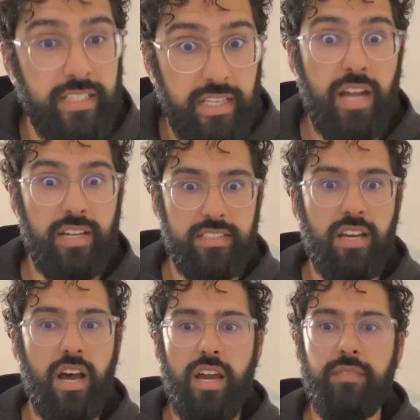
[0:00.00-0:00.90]
spent a lot of
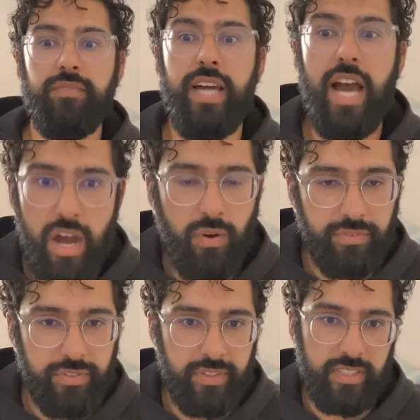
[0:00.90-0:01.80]
time now,
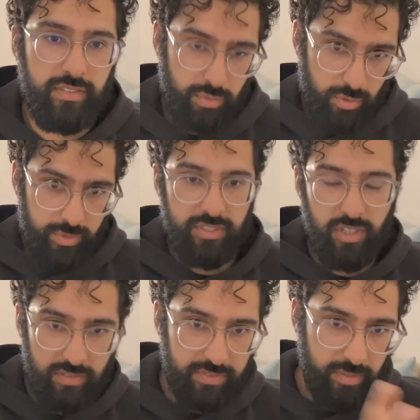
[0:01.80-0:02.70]
if you think of where we
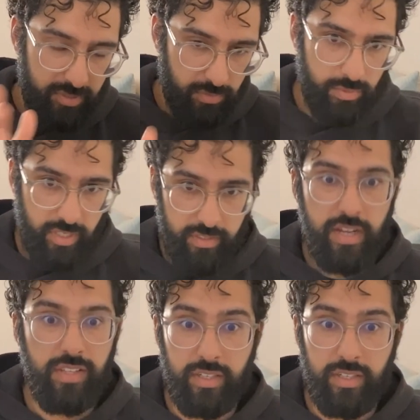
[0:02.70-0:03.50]
started from to where we are now,